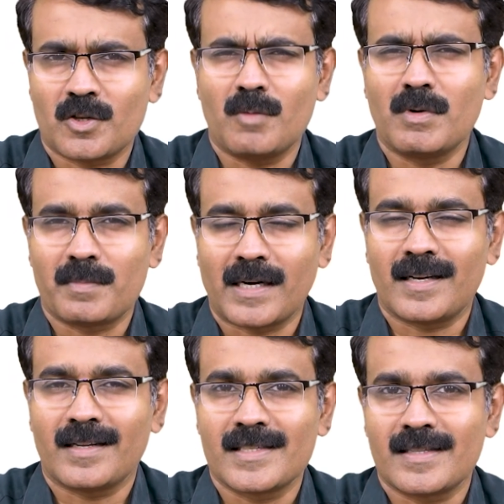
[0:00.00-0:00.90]
common
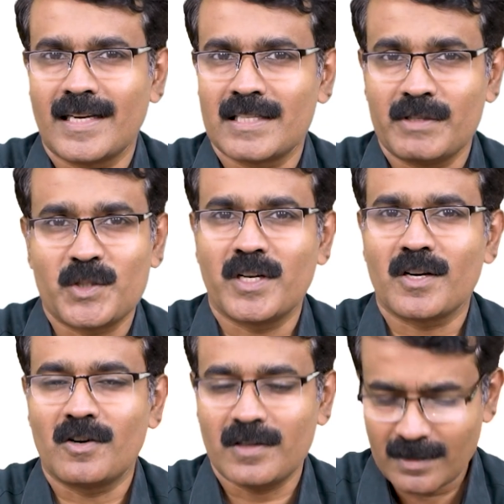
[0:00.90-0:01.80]
practical slides which you
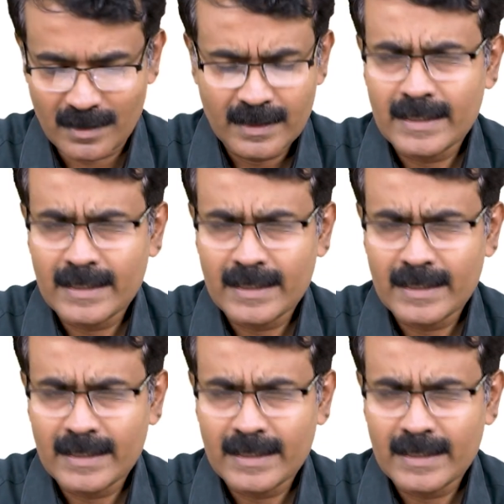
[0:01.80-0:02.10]
encounter,